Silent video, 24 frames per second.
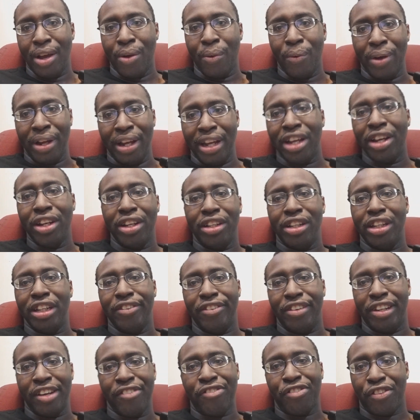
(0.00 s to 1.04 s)
well, he
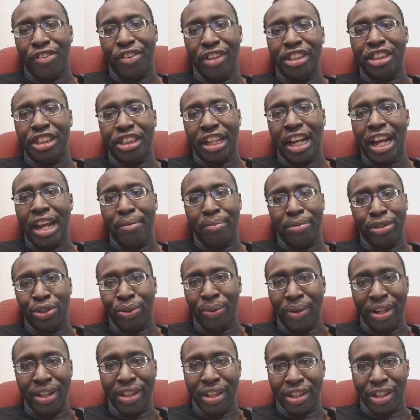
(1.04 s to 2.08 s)
couldn't differentiate
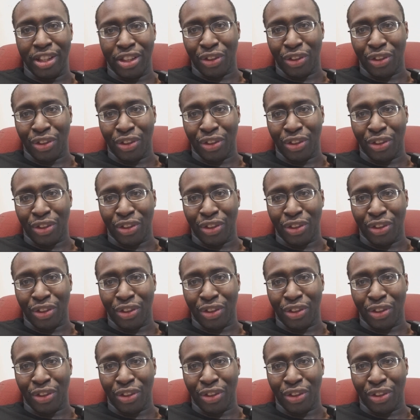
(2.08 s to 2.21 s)
between the